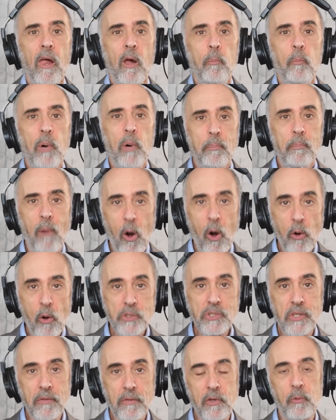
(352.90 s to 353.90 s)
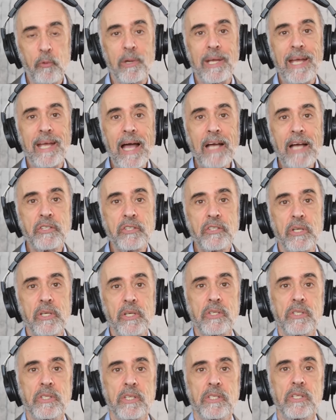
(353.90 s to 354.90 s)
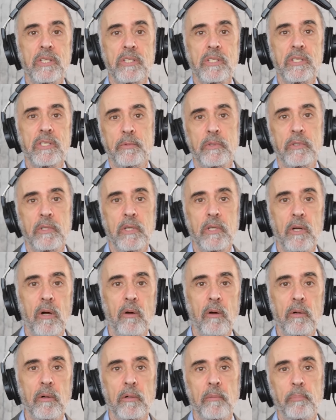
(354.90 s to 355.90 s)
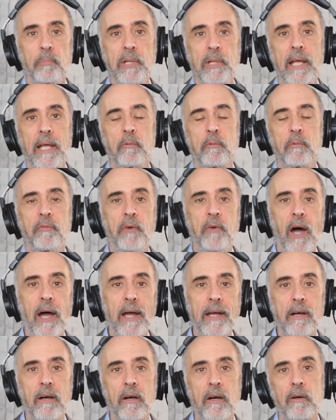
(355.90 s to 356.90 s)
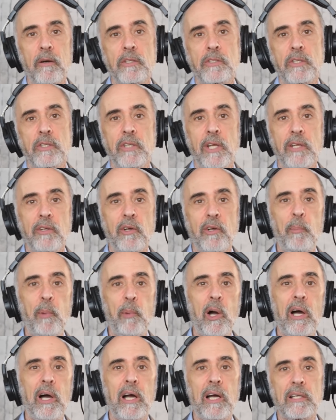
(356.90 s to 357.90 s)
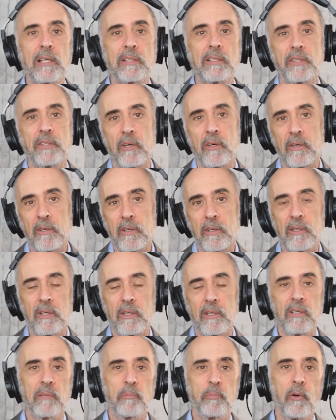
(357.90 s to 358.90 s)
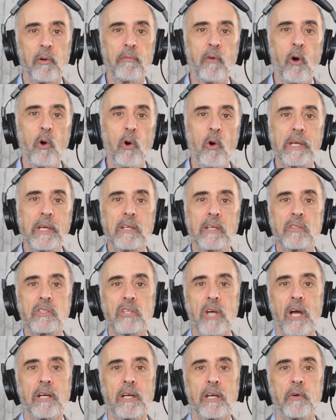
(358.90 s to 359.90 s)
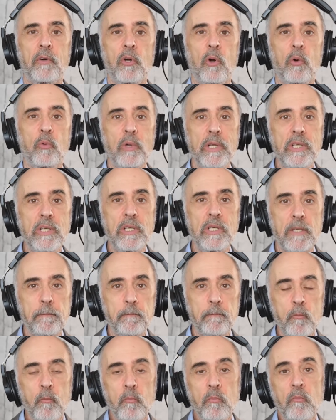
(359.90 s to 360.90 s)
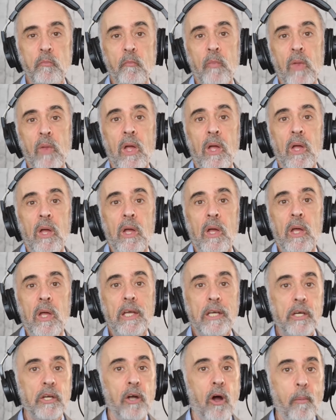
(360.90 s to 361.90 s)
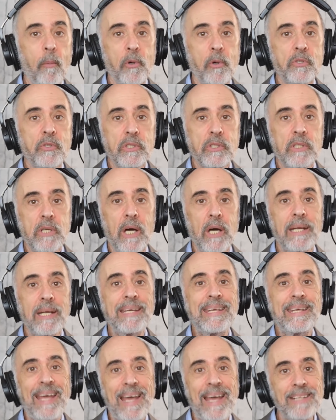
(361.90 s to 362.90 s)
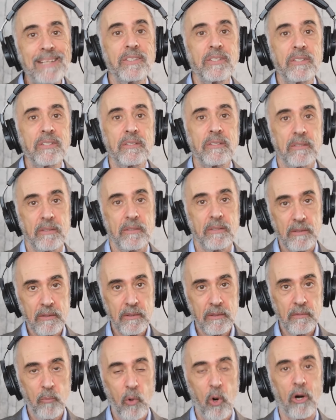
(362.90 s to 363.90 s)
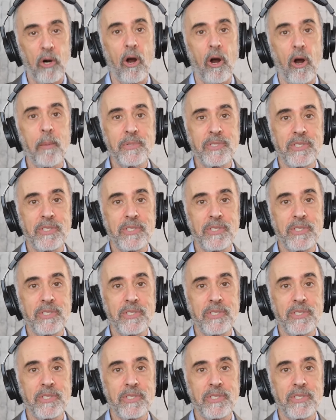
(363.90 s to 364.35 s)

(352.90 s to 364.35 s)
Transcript: but most of the reaction is this is, you know, playing with fire, it's a tinderbox, you're provoking China for no reason. It could almost cut against more arms